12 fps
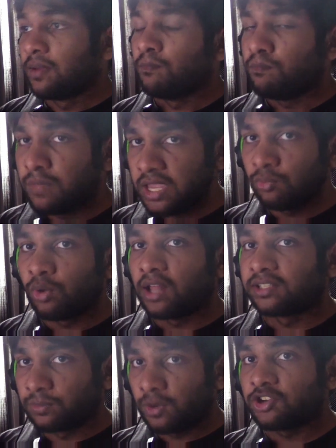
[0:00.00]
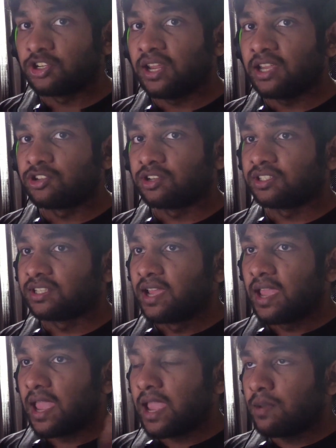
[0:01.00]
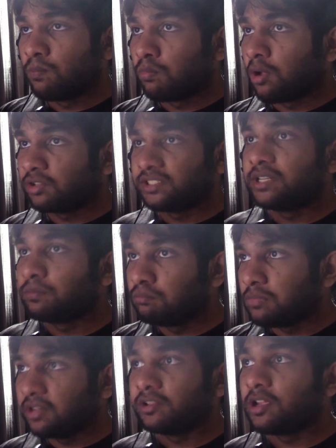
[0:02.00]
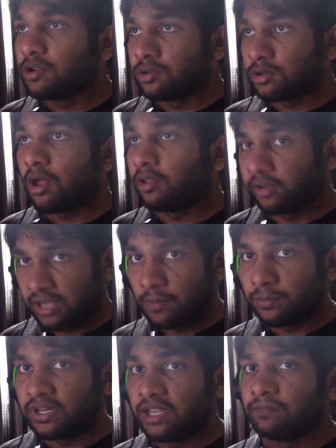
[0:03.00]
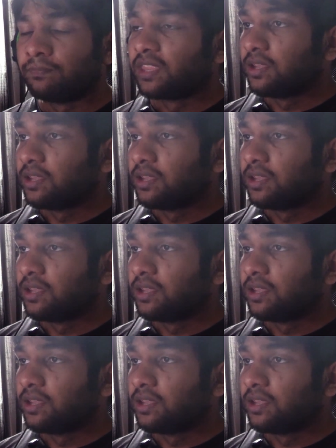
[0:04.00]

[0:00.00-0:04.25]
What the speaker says: Meanwhile, TamashiNations, a multi-million-dollar company